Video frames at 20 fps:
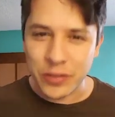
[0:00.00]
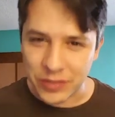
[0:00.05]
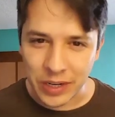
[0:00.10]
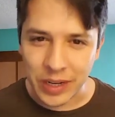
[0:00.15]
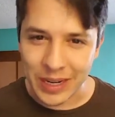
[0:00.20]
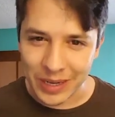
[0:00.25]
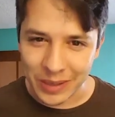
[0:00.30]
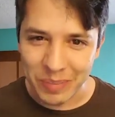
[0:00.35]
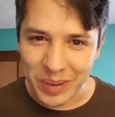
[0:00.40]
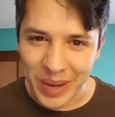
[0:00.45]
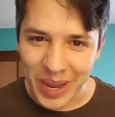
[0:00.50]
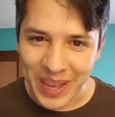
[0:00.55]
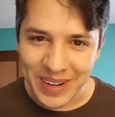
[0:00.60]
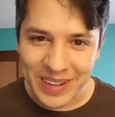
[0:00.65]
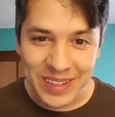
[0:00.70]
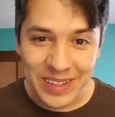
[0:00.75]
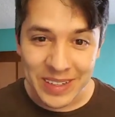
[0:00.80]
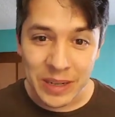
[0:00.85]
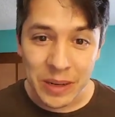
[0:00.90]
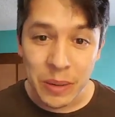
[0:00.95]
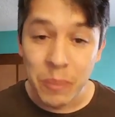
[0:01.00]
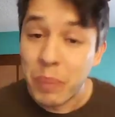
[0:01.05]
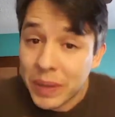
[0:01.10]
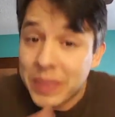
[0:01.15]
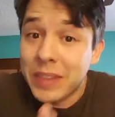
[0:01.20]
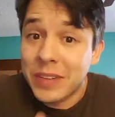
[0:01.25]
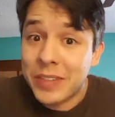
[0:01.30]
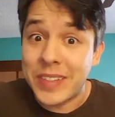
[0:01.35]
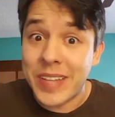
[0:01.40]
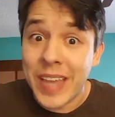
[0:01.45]
suck in bed.
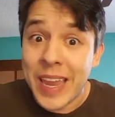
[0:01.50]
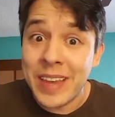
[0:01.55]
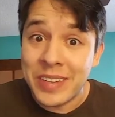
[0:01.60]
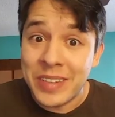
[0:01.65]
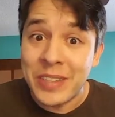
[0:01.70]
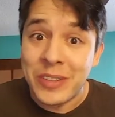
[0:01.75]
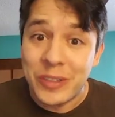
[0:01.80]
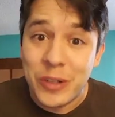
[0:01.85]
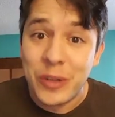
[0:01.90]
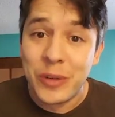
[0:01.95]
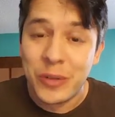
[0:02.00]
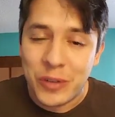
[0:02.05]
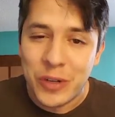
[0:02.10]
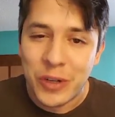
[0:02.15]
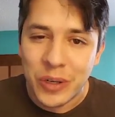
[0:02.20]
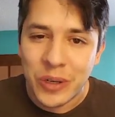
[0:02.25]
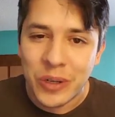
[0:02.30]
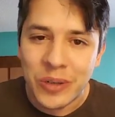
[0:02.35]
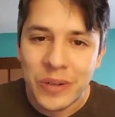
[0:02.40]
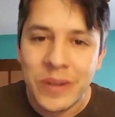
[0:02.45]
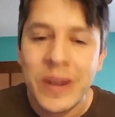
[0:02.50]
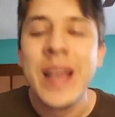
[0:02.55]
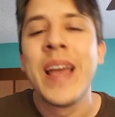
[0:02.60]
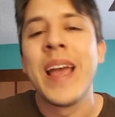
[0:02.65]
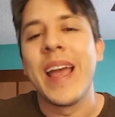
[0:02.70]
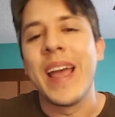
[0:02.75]
But the Stacys do too,